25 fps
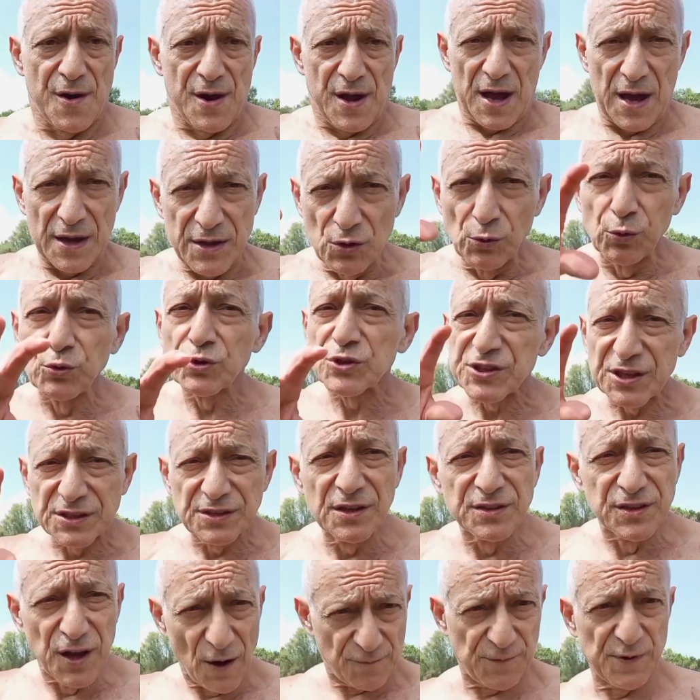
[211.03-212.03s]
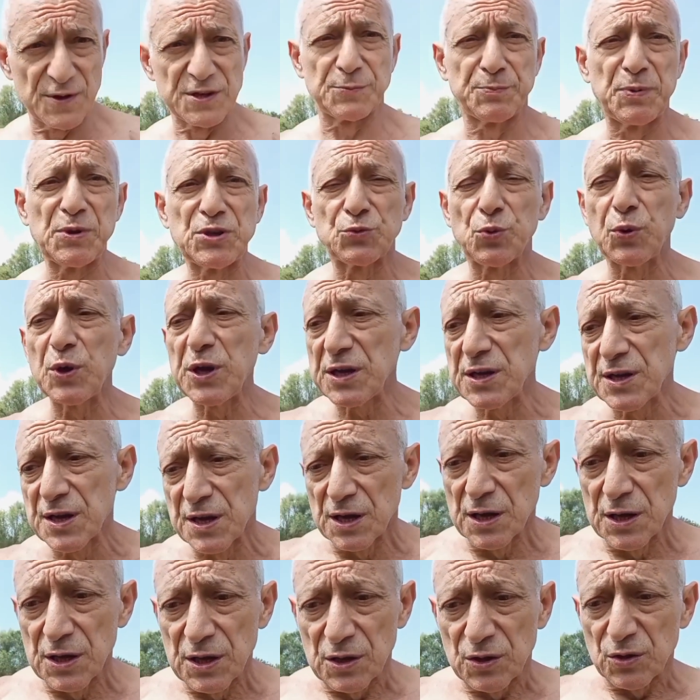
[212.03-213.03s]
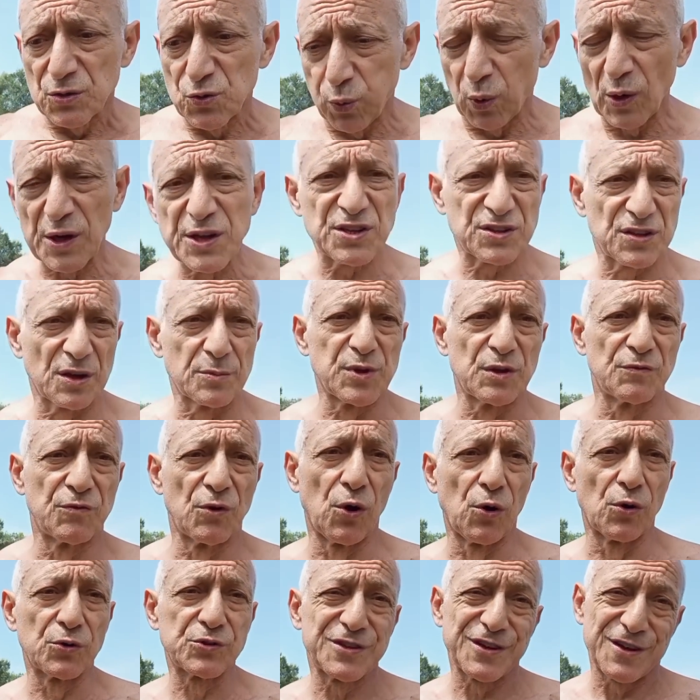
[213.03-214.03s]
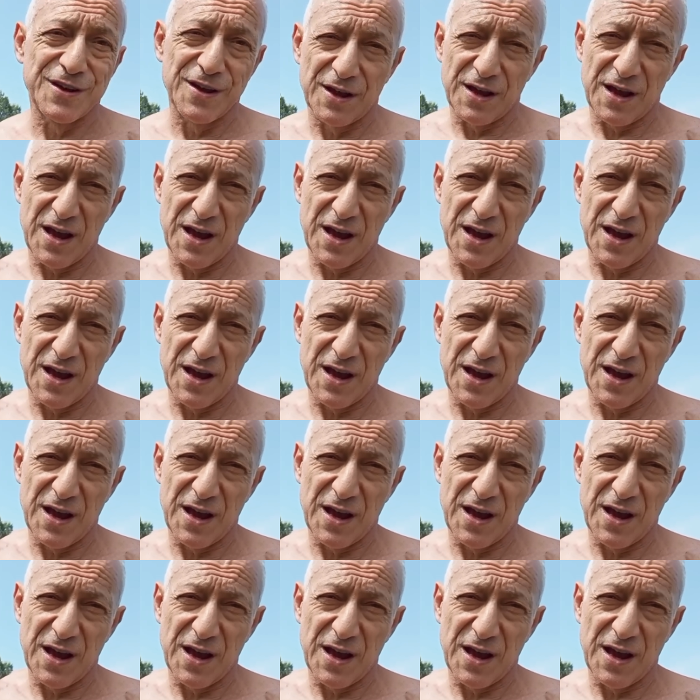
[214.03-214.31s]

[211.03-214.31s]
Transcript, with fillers: and you will see the difference between 20-some year olds